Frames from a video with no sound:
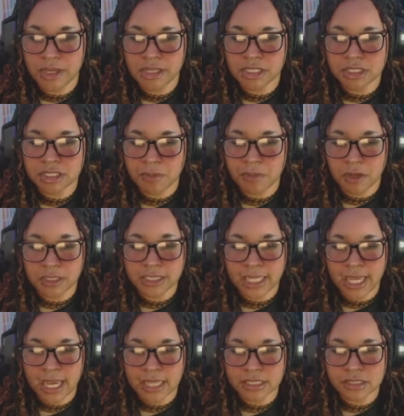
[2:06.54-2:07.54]
spa day
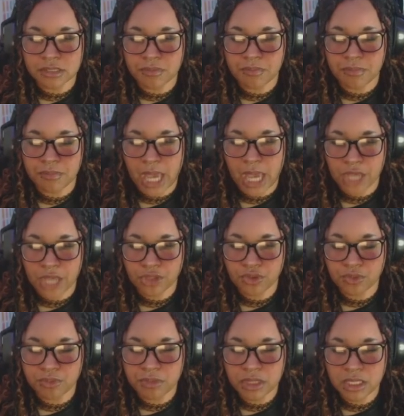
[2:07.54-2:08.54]
has some
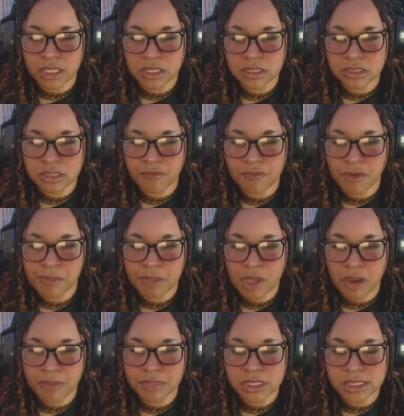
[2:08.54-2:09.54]
bathroom things if I'm
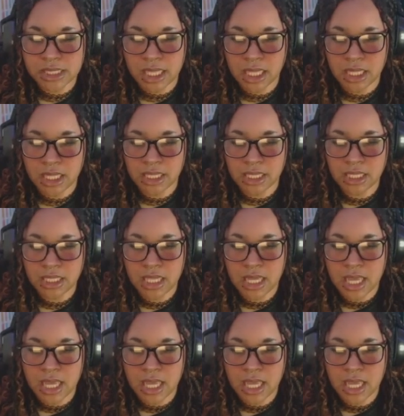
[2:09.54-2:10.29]
not mistaken,